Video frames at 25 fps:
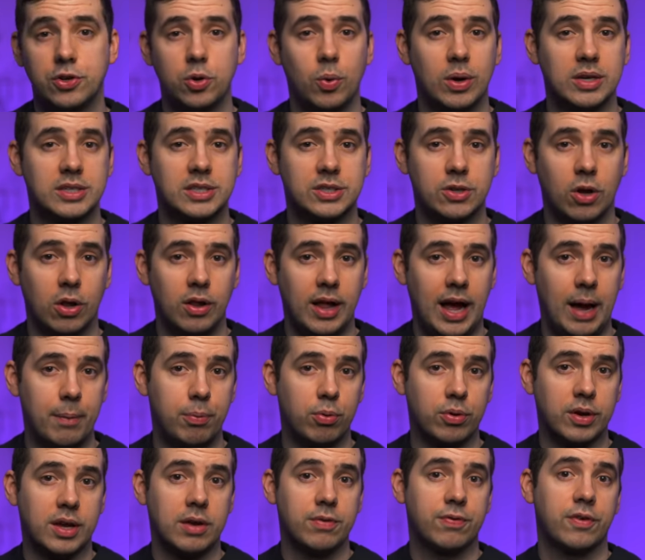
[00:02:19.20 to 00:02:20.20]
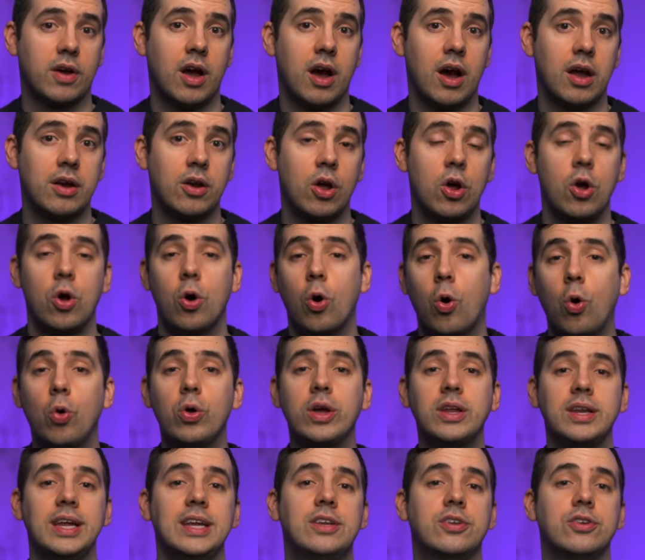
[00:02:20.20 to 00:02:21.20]
US dollar Apple gift card. All
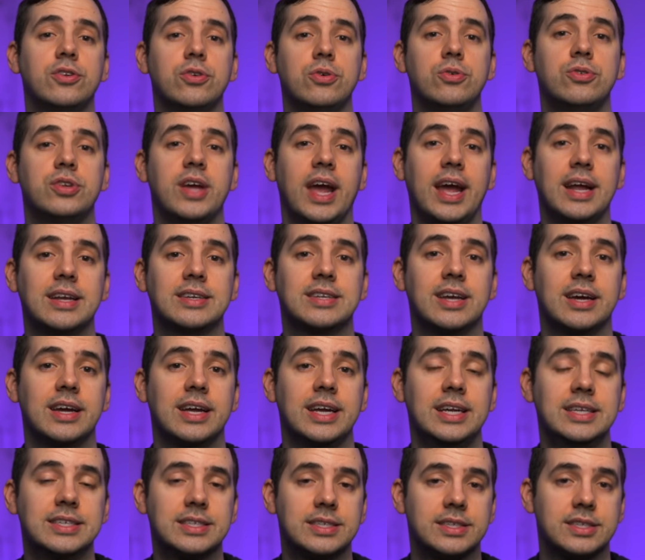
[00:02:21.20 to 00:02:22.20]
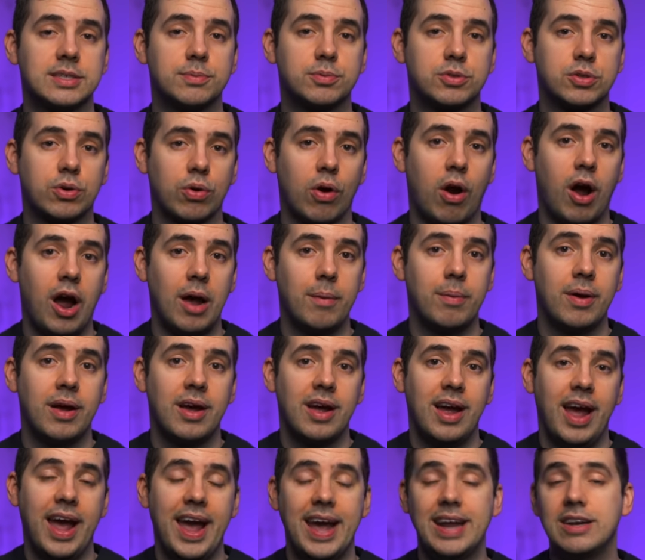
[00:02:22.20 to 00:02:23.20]
you need to do to enter is subscribe
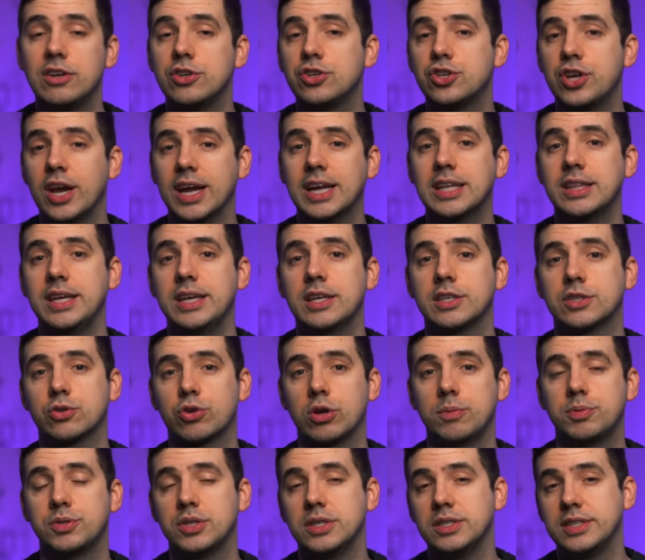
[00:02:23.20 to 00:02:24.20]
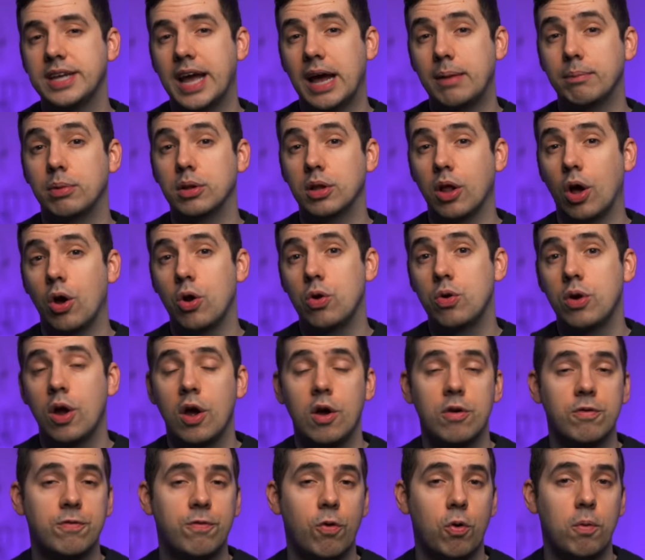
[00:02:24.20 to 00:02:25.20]
and check the description down below
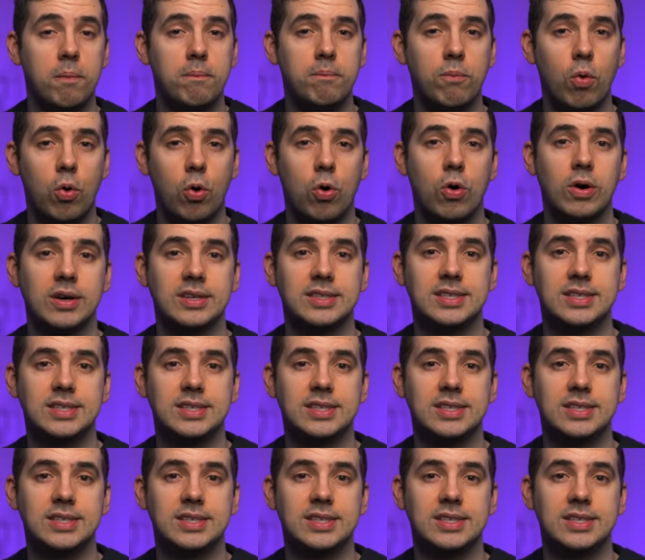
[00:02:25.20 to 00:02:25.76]
for more